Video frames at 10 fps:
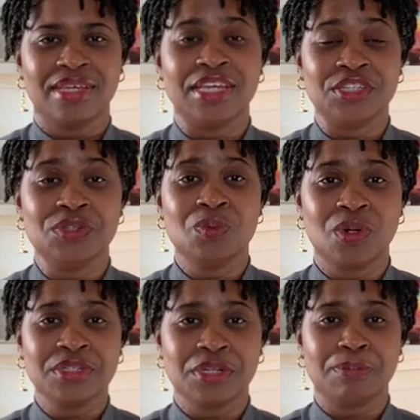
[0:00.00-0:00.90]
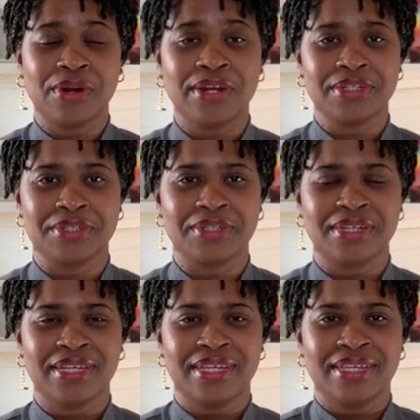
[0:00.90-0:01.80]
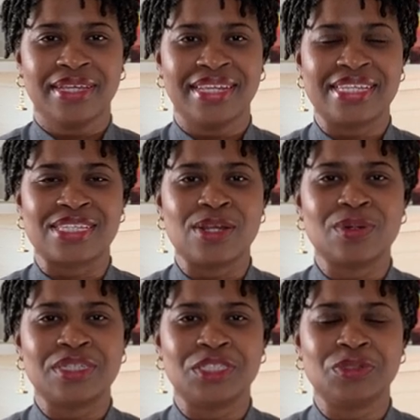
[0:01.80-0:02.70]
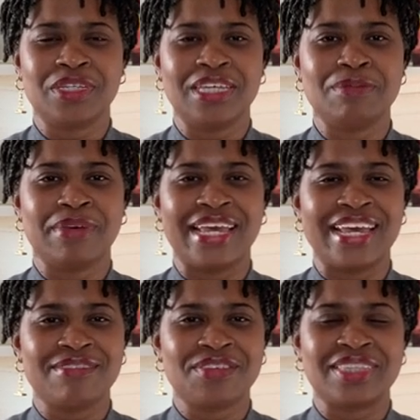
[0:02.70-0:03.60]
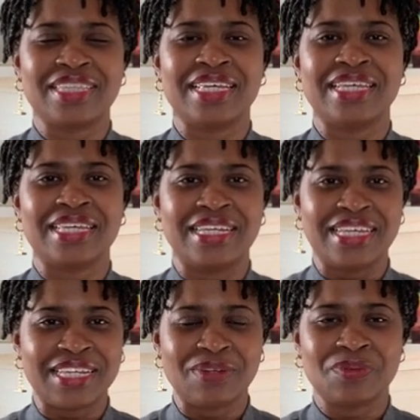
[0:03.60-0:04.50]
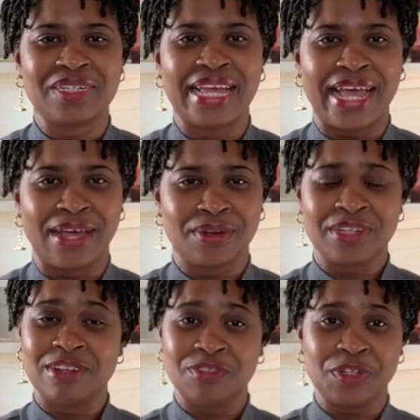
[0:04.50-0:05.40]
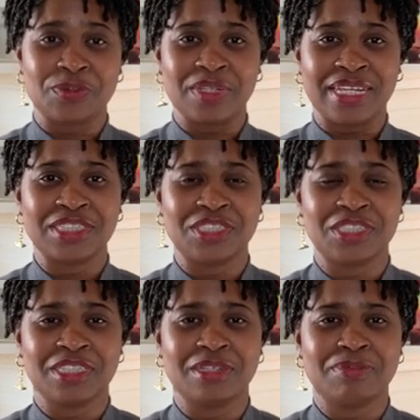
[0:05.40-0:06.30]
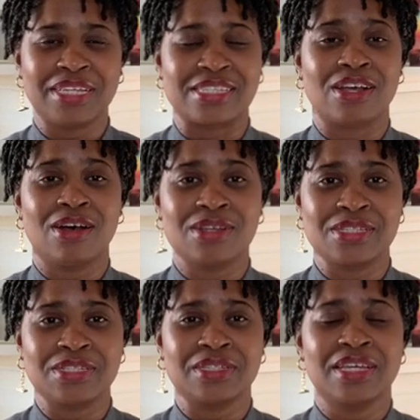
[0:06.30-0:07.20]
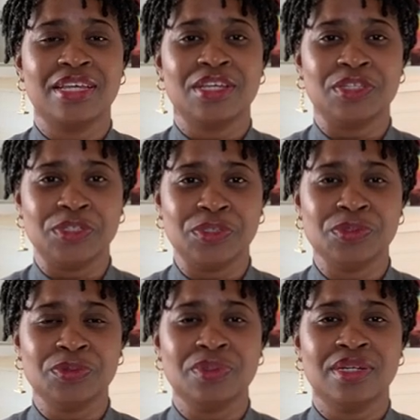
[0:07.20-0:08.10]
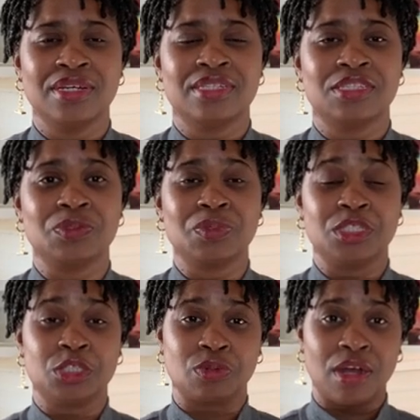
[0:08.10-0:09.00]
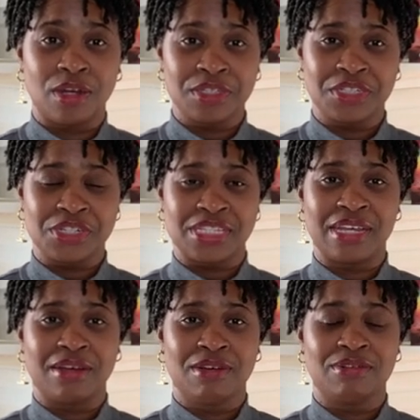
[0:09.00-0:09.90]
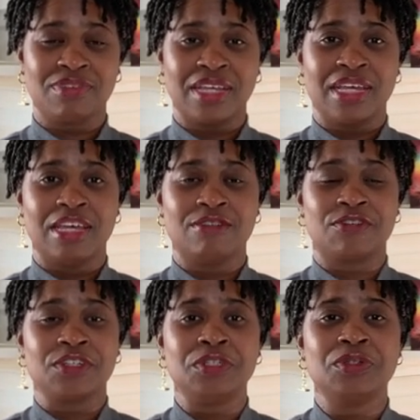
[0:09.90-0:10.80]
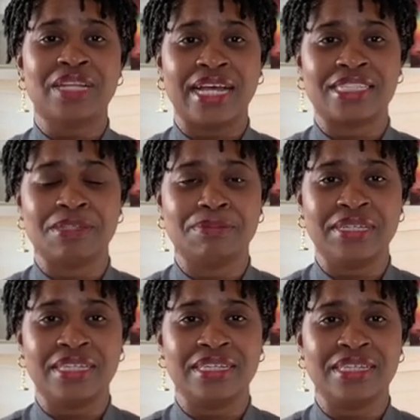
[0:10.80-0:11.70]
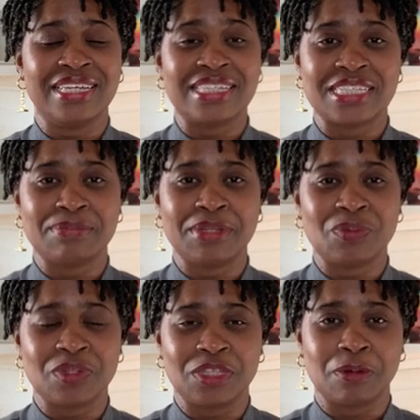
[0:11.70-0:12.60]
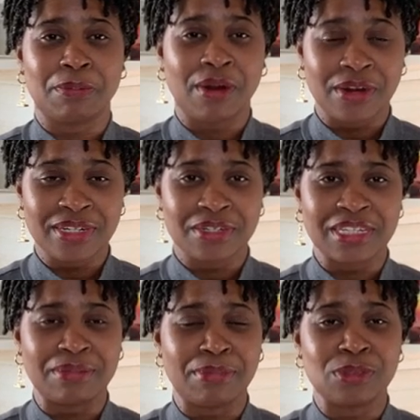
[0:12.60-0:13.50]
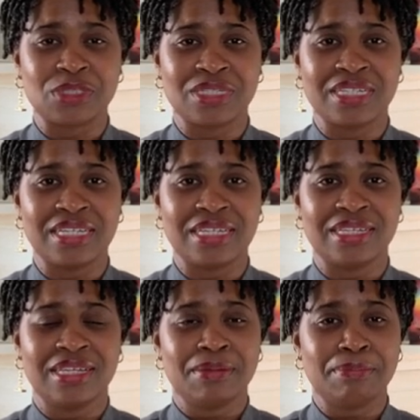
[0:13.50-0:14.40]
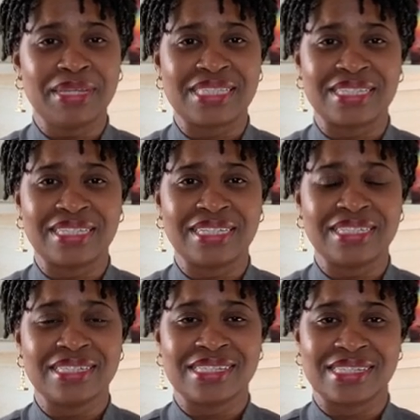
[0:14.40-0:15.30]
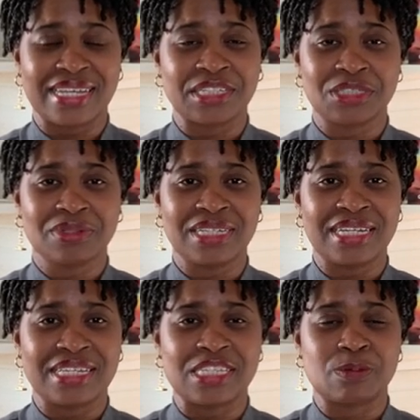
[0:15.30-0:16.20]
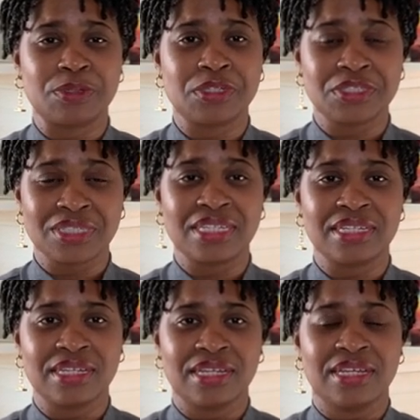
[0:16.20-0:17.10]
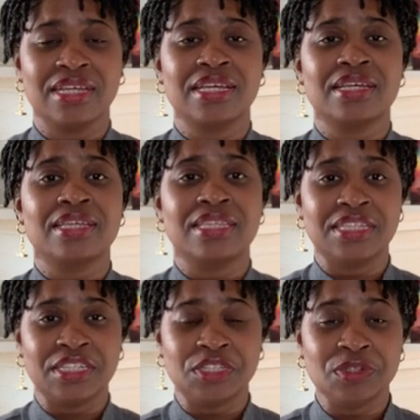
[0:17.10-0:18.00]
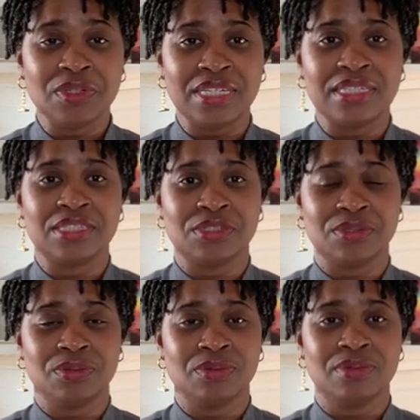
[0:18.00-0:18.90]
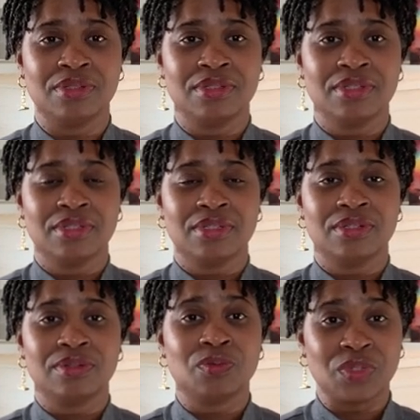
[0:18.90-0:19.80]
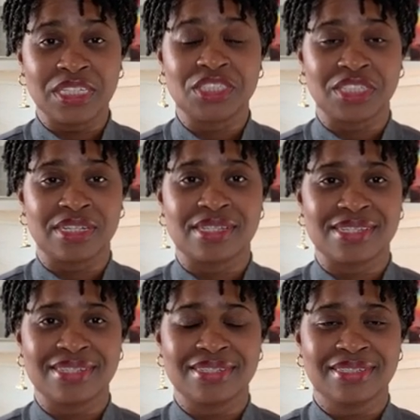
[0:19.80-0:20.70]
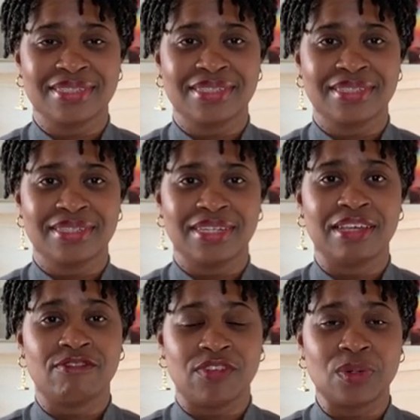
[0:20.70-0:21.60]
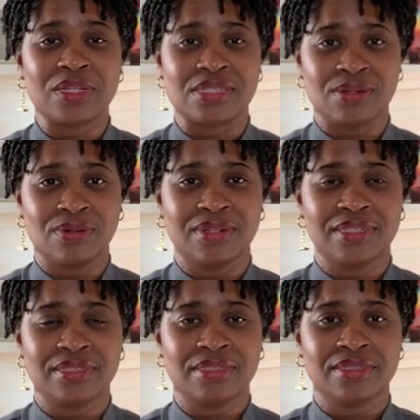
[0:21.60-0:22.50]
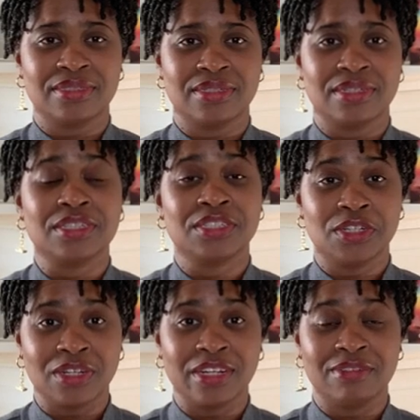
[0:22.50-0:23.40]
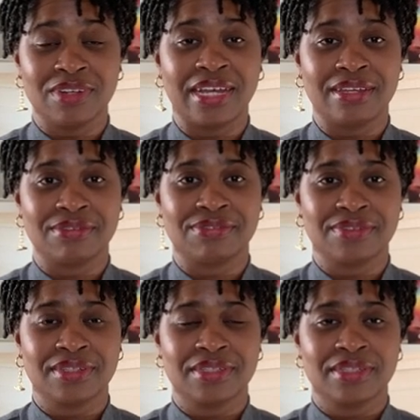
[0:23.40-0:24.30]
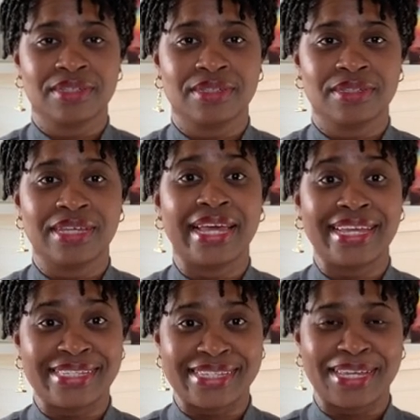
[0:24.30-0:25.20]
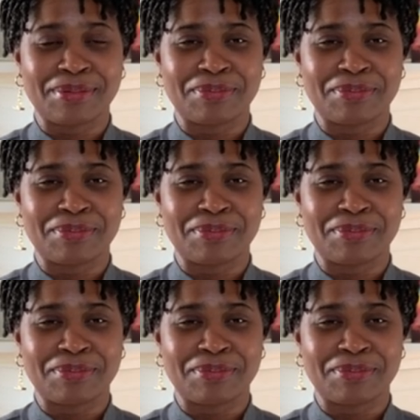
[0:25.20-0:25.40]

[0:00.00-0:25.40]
and you want your partner. And as long as you keep everything and anyone out of your relationship that's causing you to withdraw yourself, and for you not to be intimate with your partner emotionally, mentally, sexually, and spiritually, then you need to readjust and focus on your love life ASAP.